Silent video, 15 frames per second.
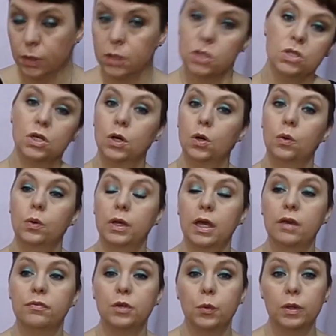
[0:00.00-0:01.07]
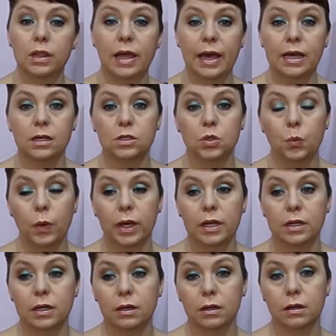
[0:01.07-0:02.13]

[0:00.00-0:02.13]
So if you would like to win